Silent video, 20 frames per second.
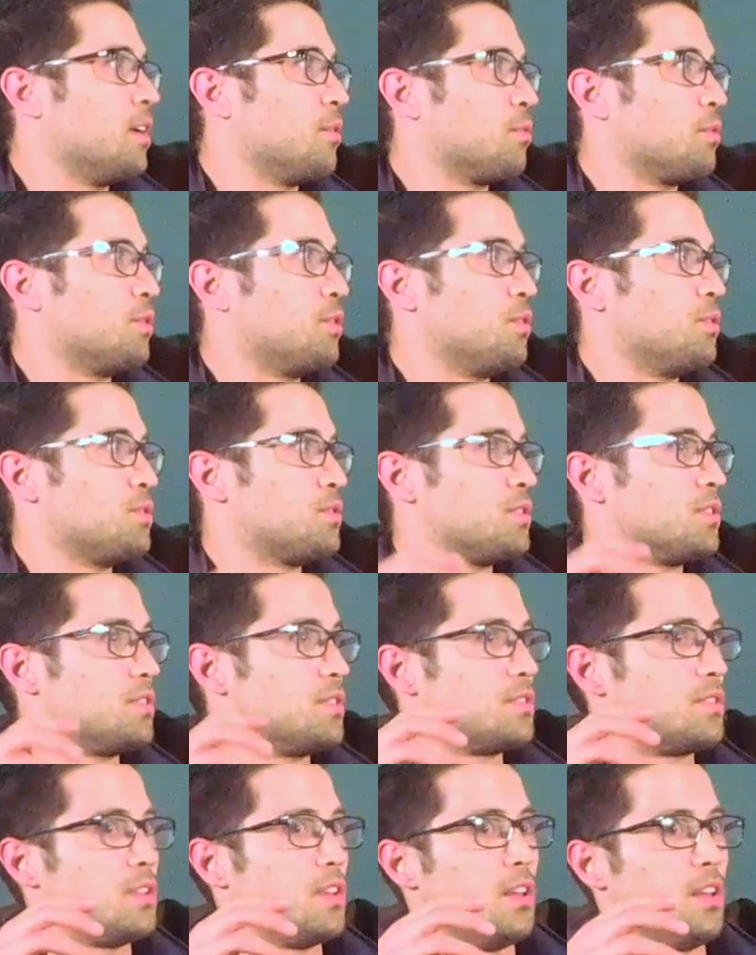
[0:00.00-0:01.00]
It
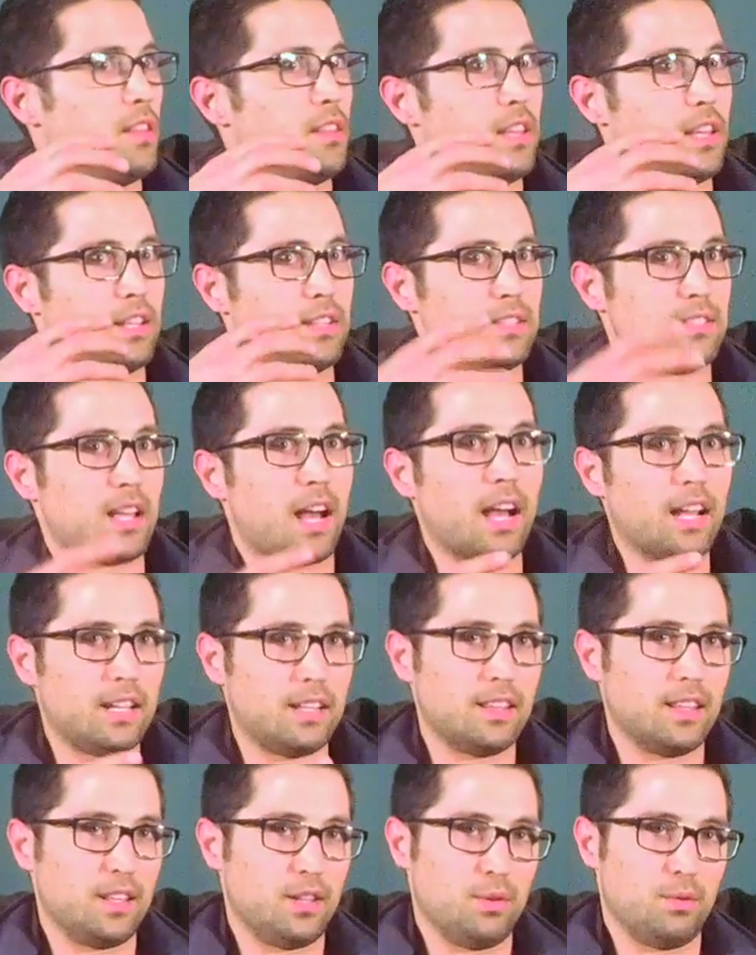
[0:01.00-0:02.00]
reduces the
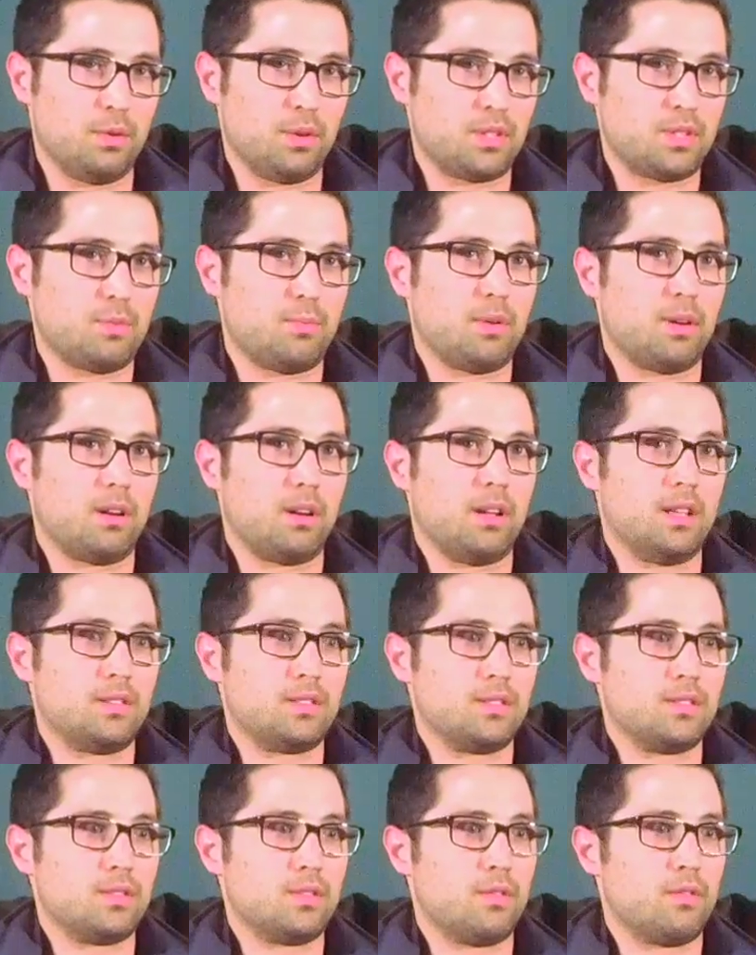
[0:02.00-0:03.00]
anxiety that you
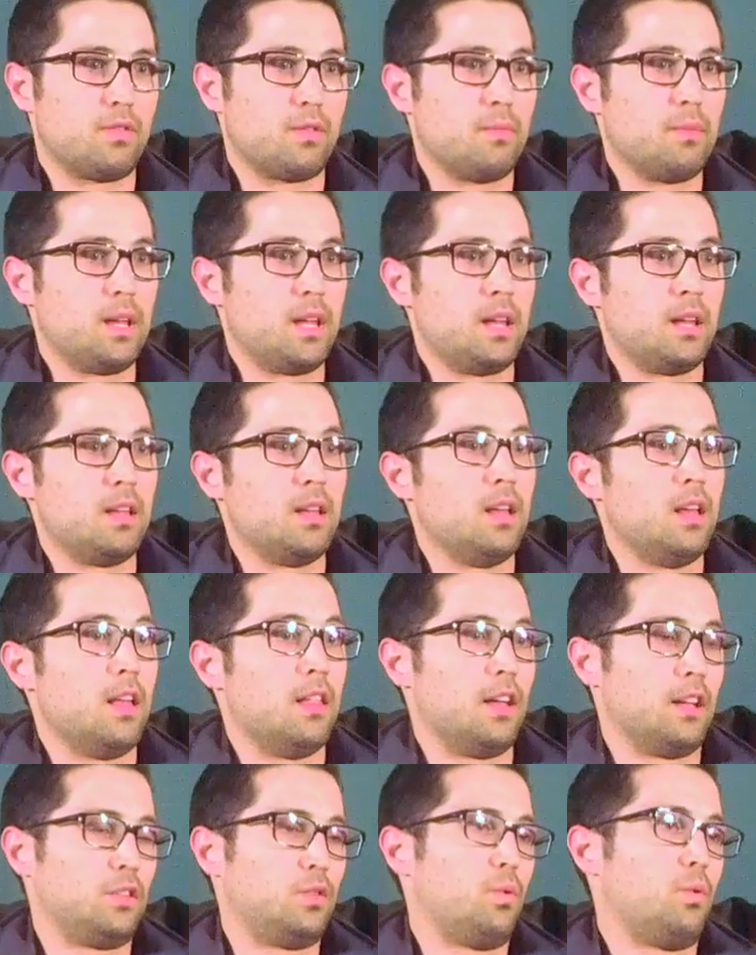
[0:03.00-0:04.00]
experience. And so for me,
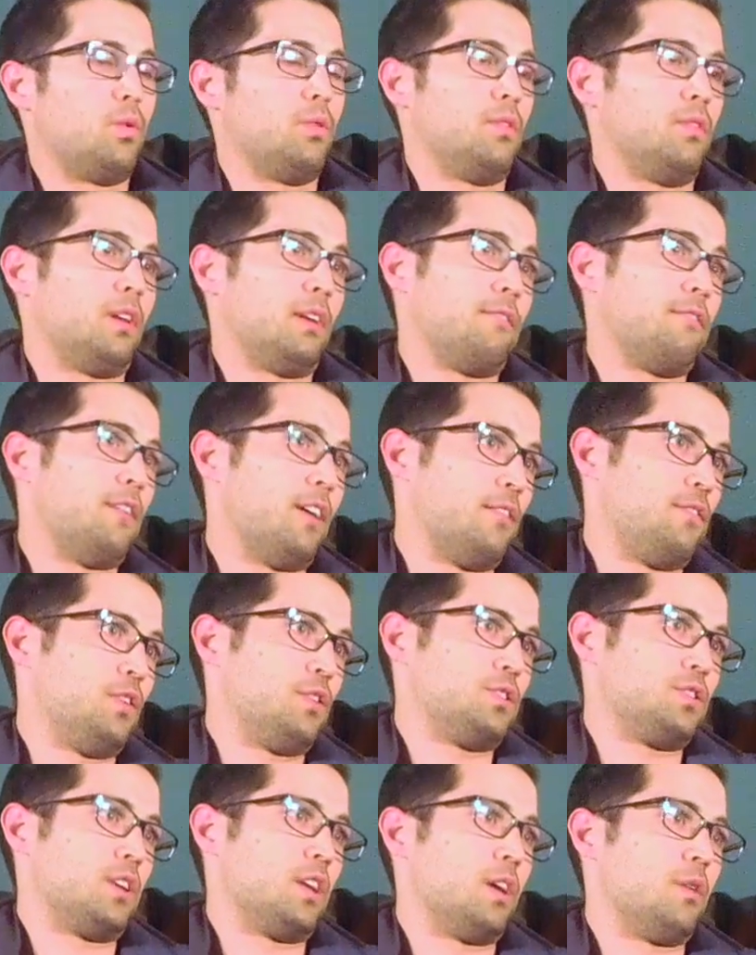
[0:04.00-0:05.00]
like, tw- like five
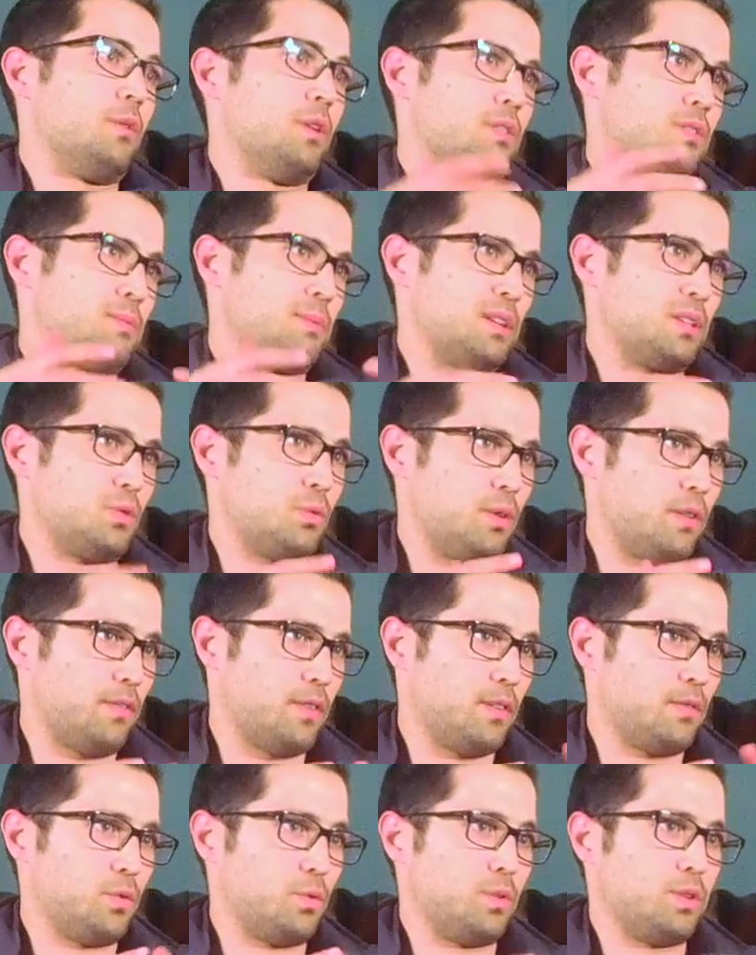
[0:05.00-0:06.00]
years ago when I was about
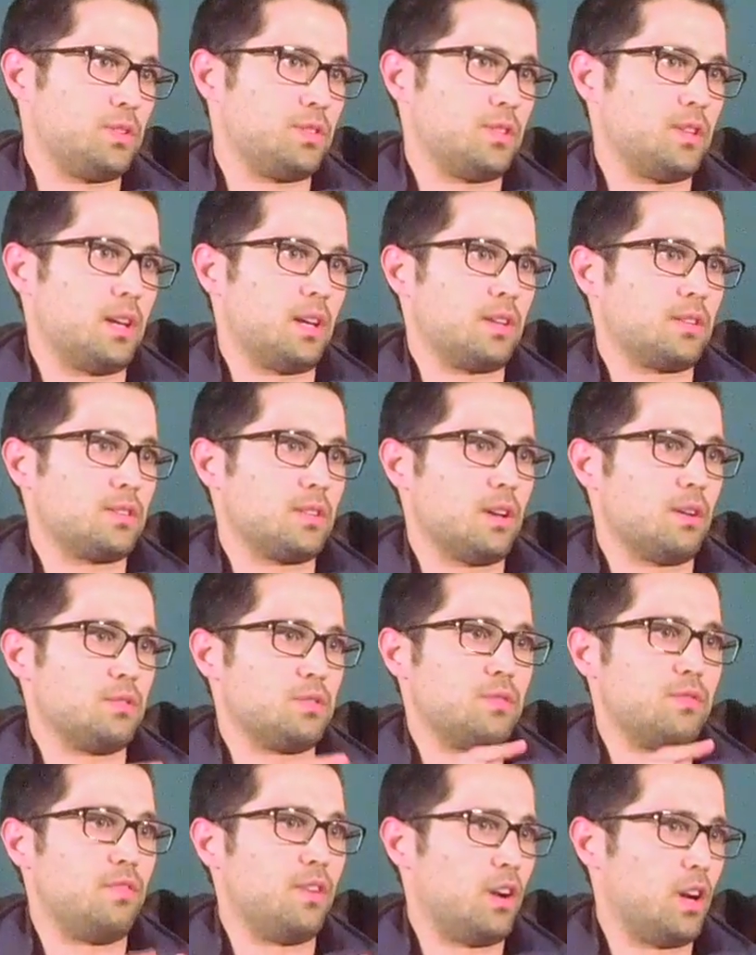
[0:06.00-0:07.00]
25, 26, I
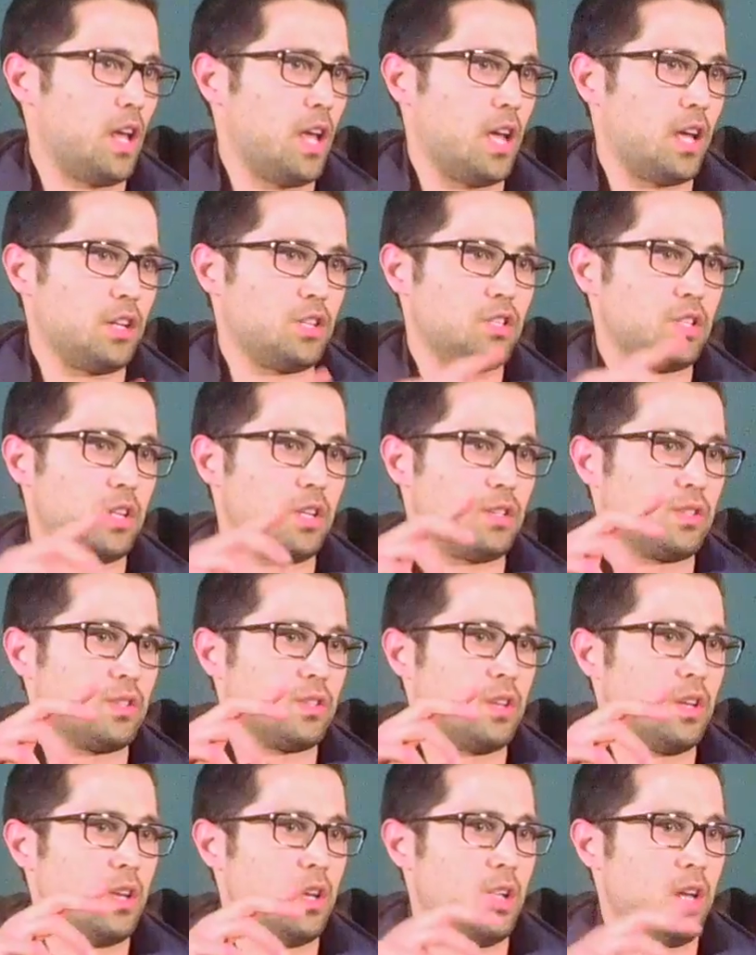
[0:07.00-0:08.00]
was very
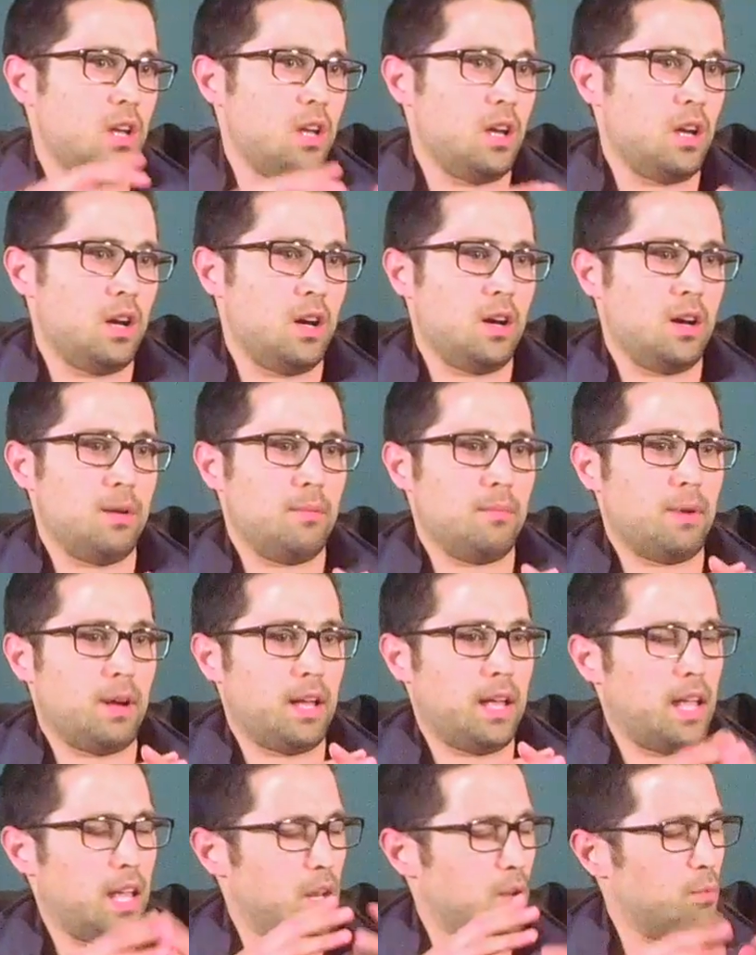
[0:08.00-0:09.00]
anxious. Um,
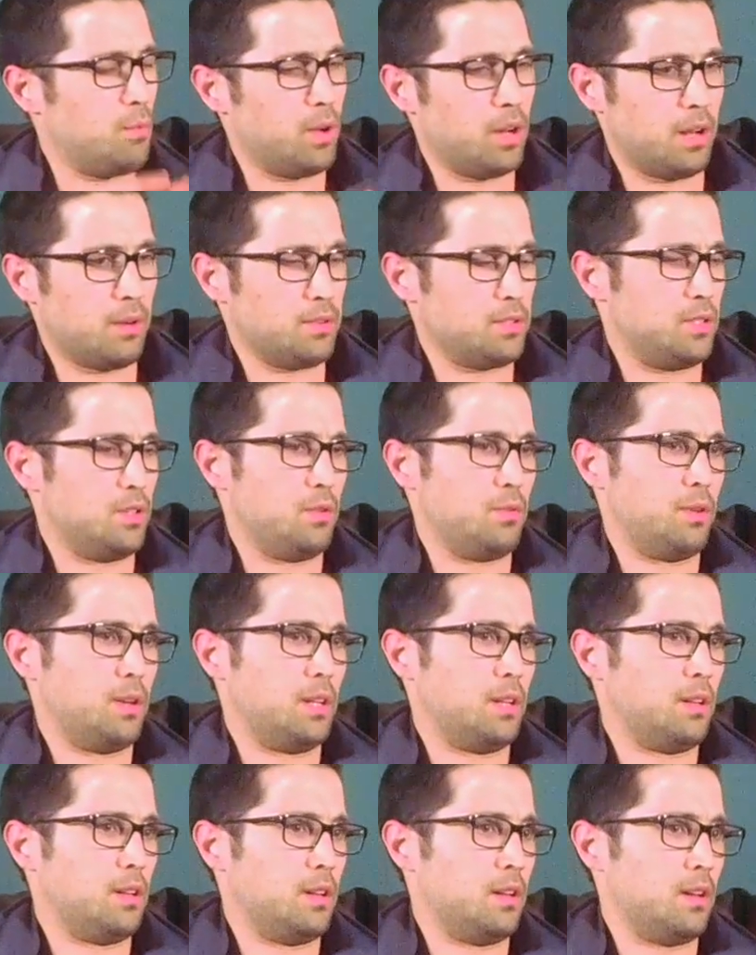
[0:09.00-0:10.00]
I hated what I was doing.